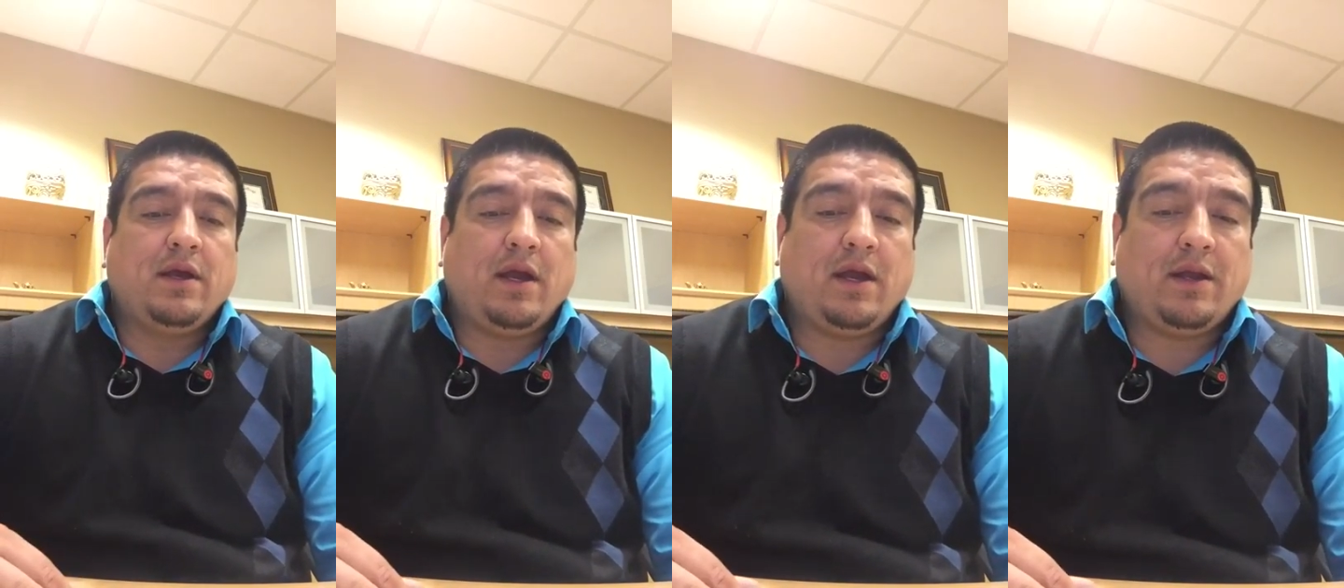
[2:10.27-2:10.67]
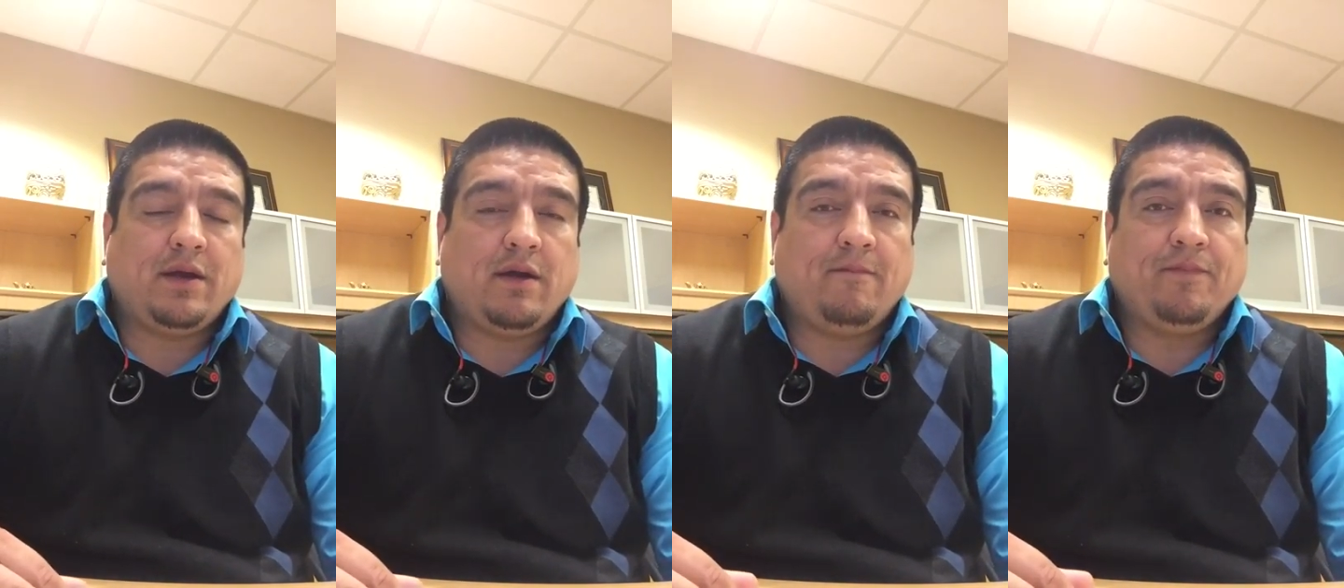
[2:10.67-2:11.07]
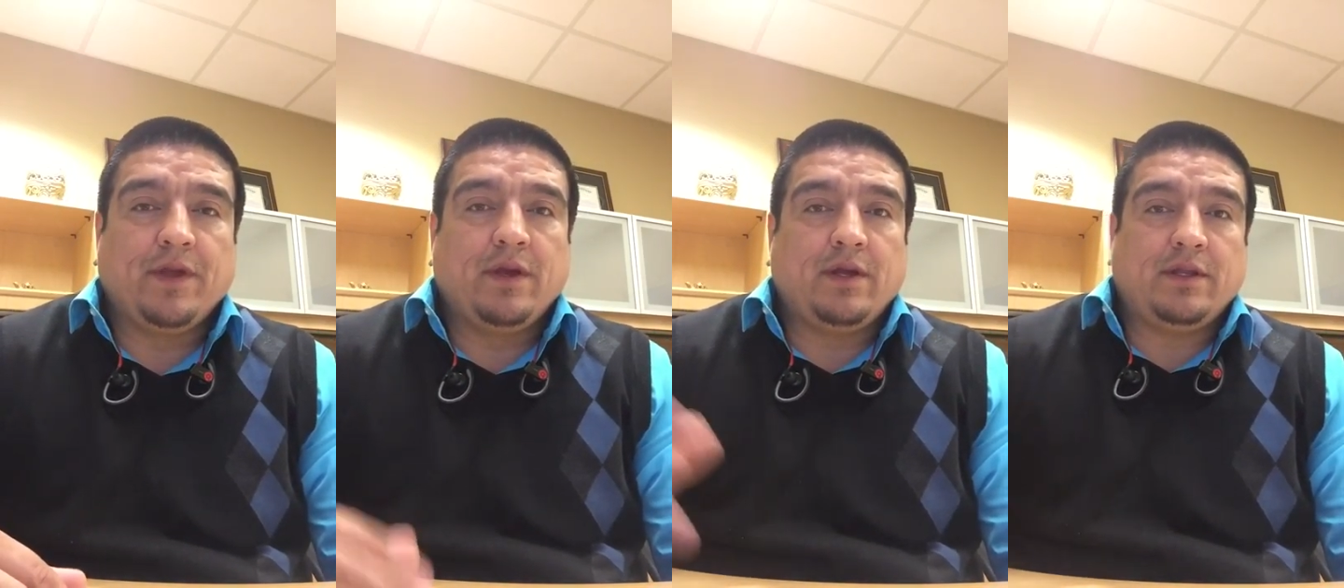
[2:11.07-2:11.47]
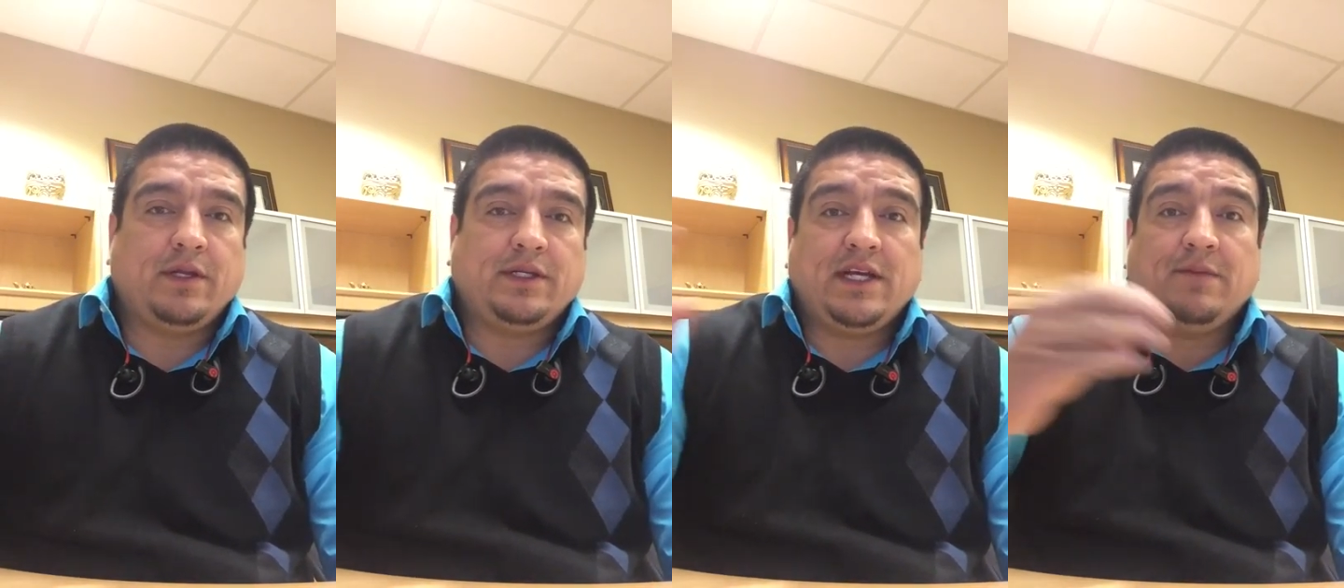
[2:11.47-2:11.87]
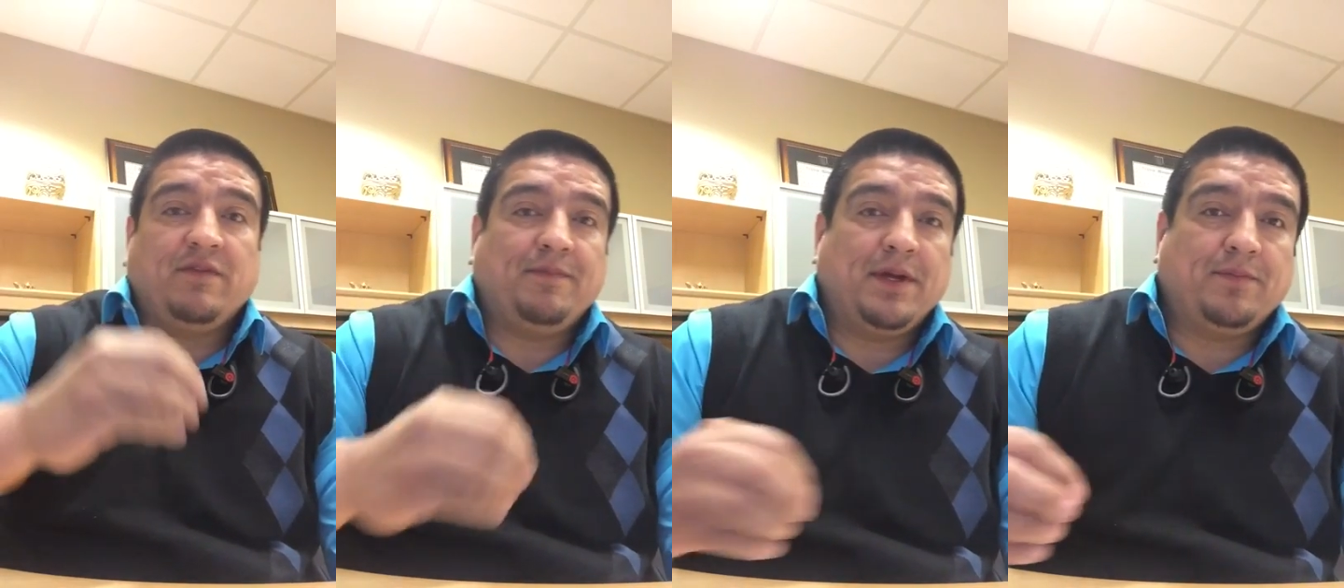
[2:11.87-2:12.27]
And the team
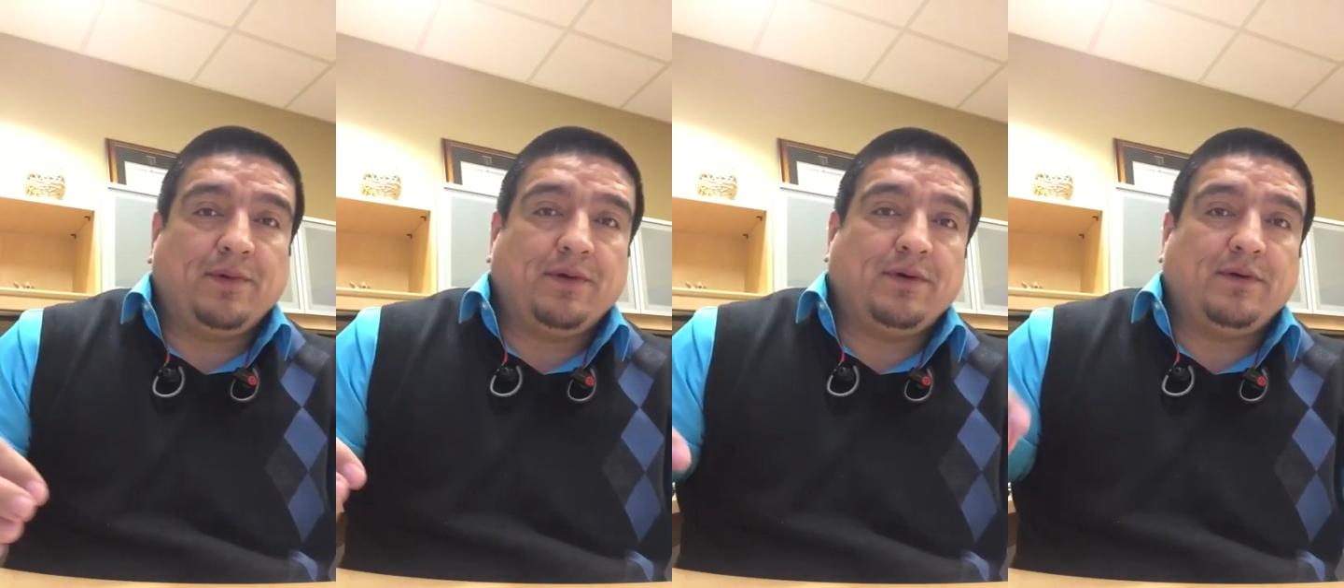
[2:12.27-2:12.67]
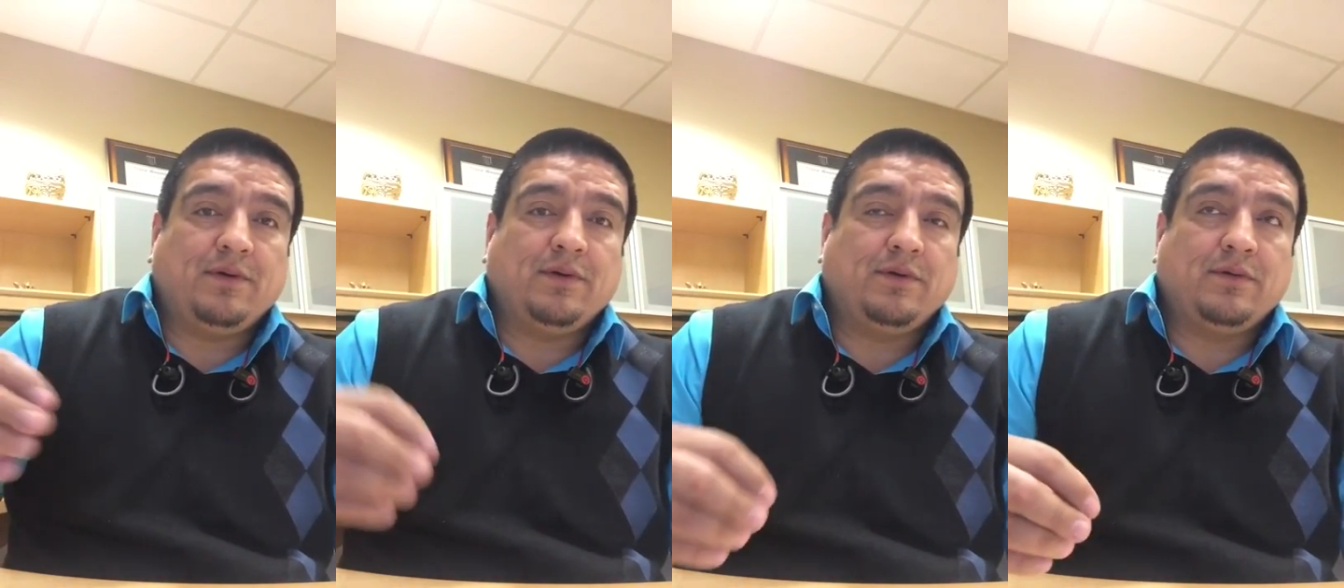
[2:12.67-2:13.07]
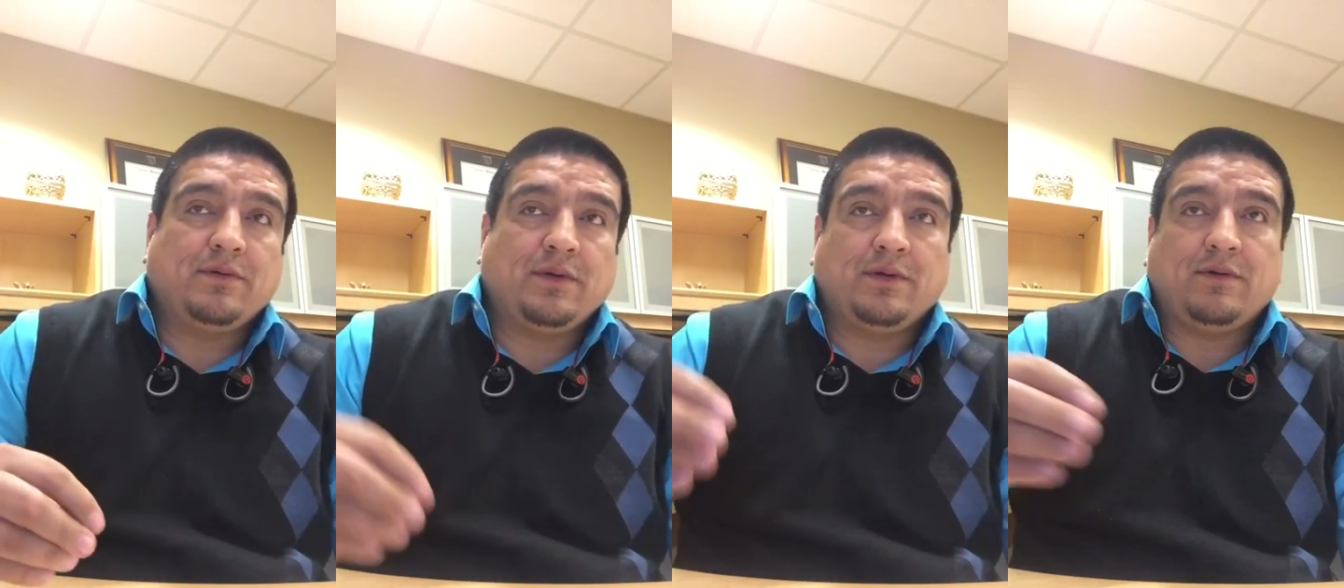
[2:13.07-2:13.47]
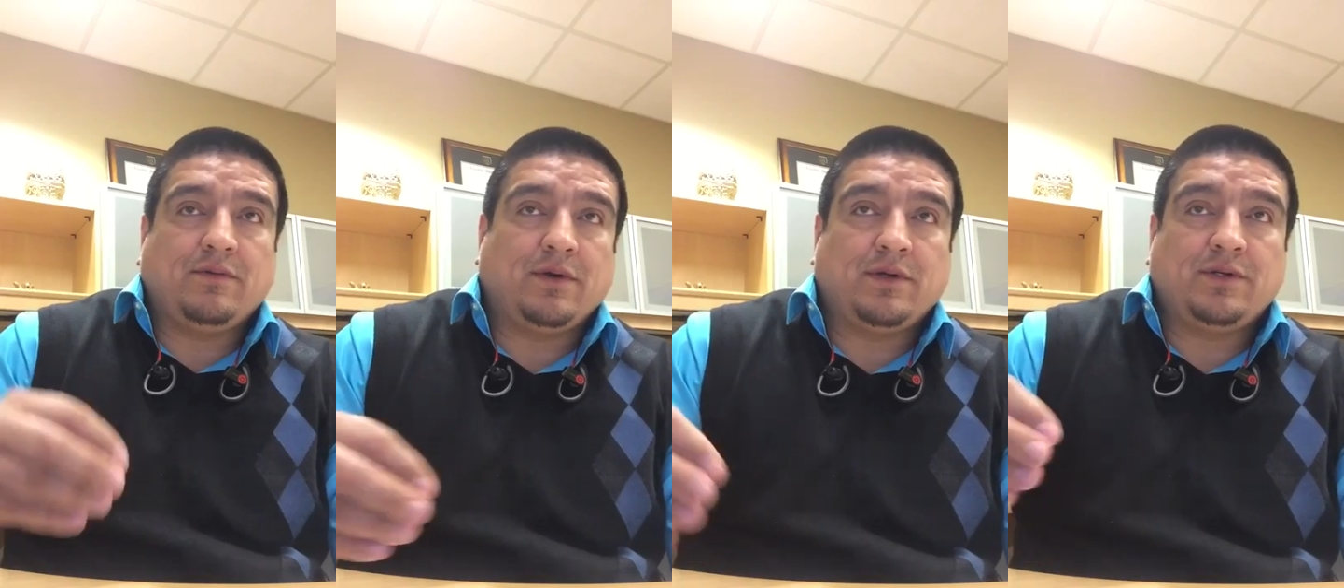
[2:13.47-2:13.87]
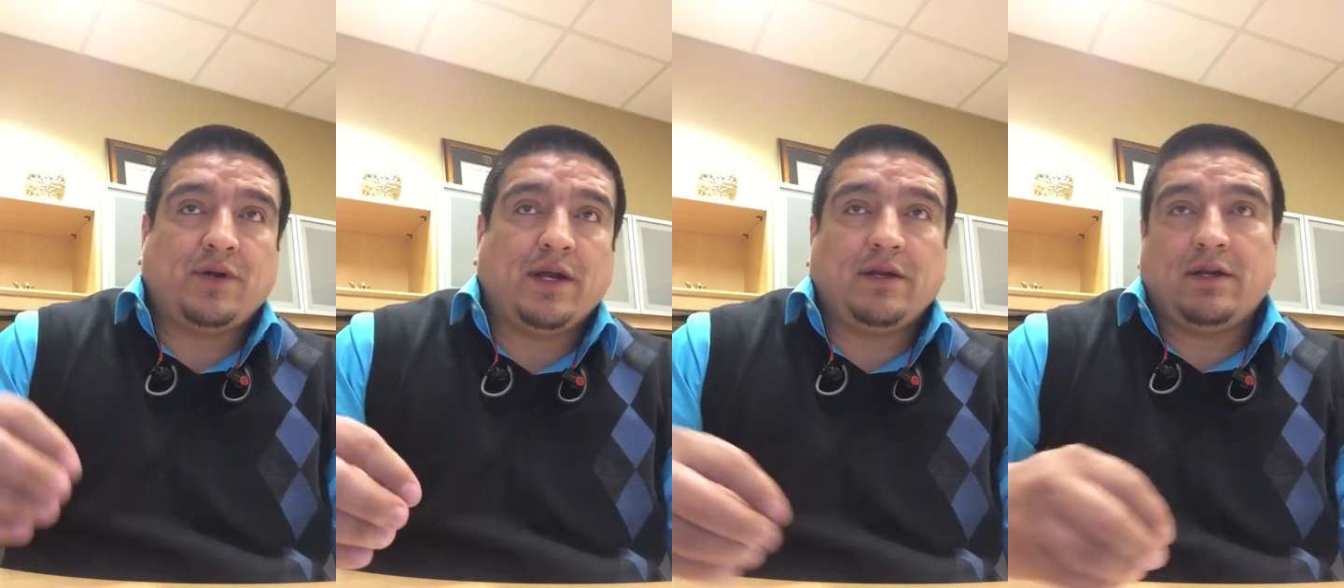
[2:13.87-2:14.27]
of people who, you know, were
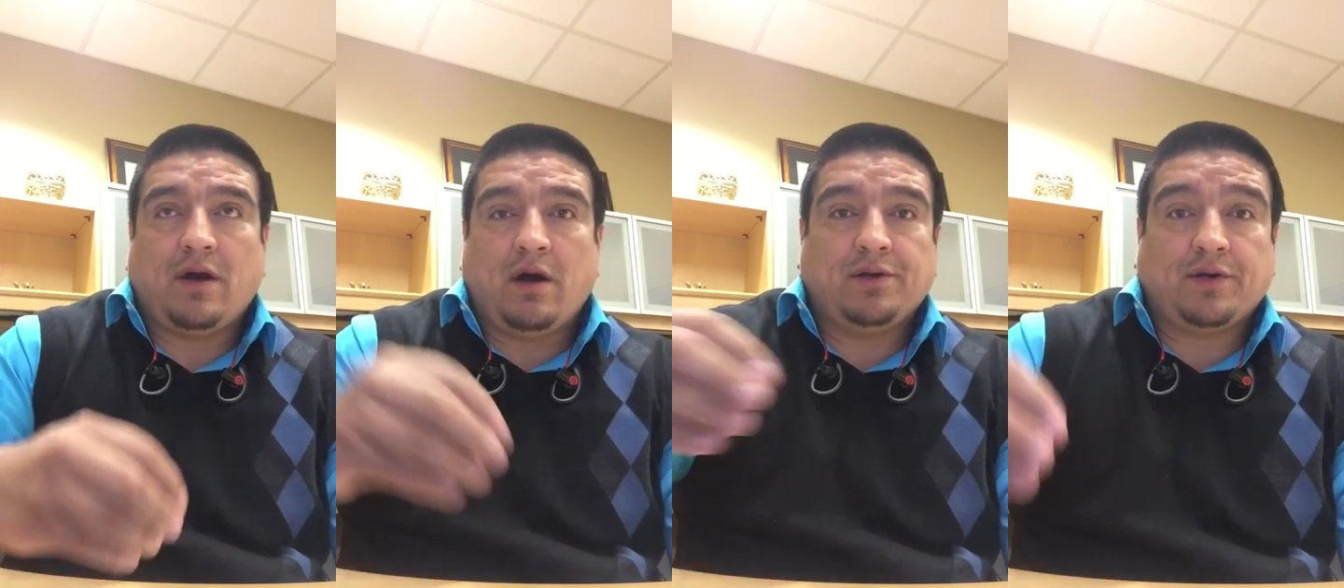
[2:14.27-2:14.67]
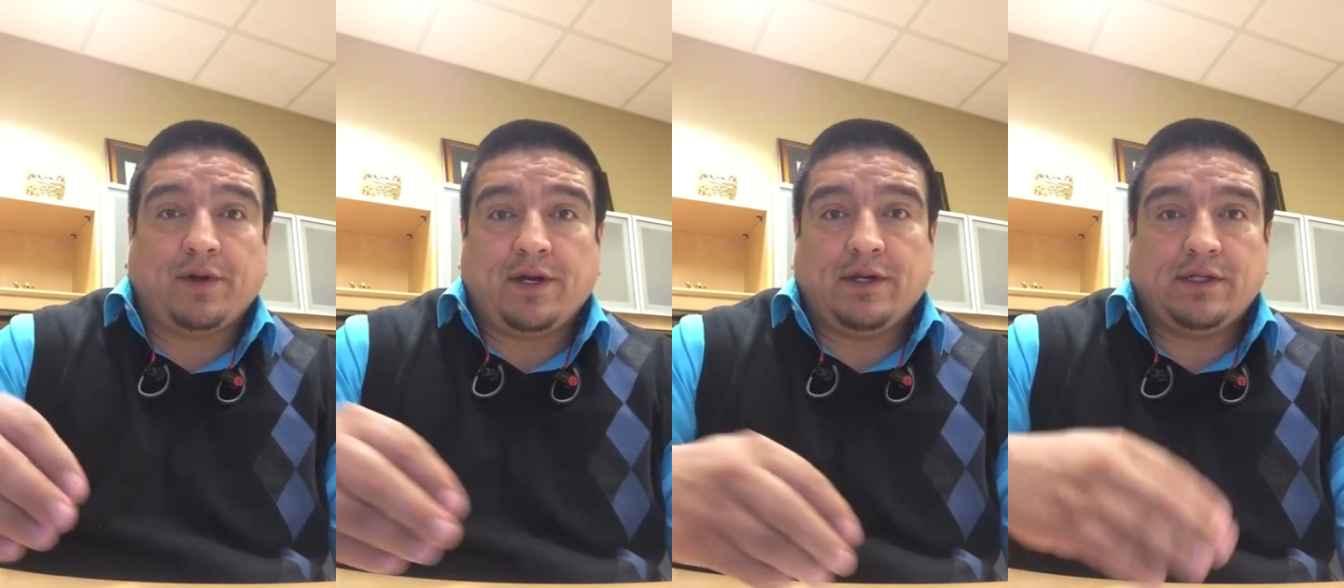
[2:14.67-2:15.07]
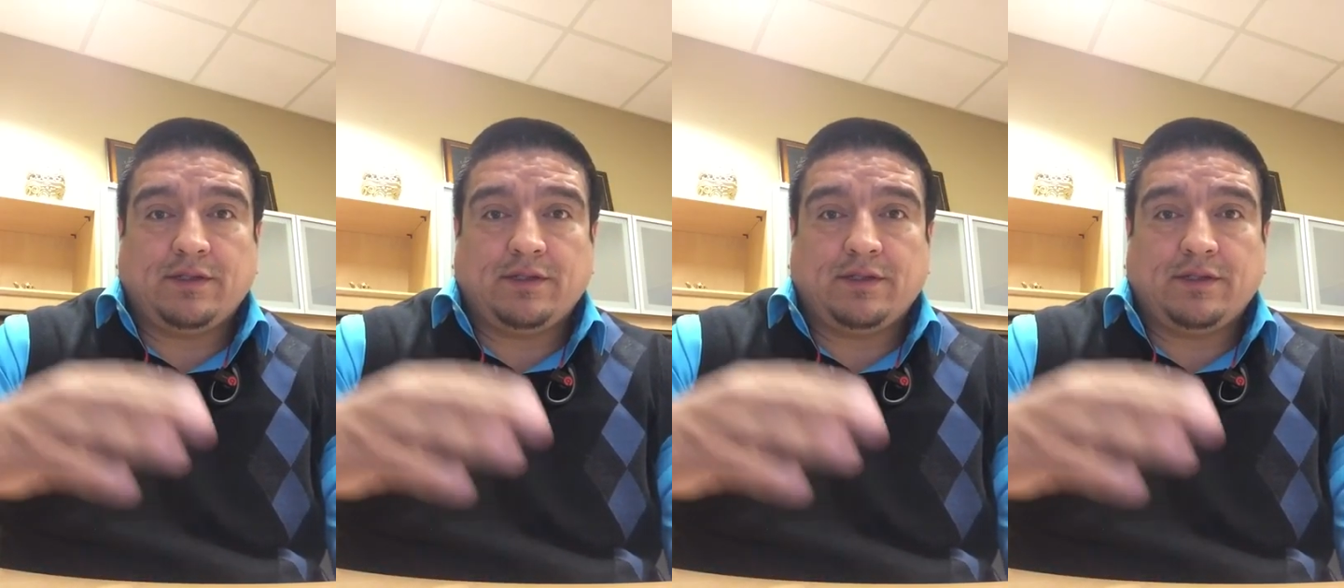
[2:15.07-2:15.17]
trying to all agree,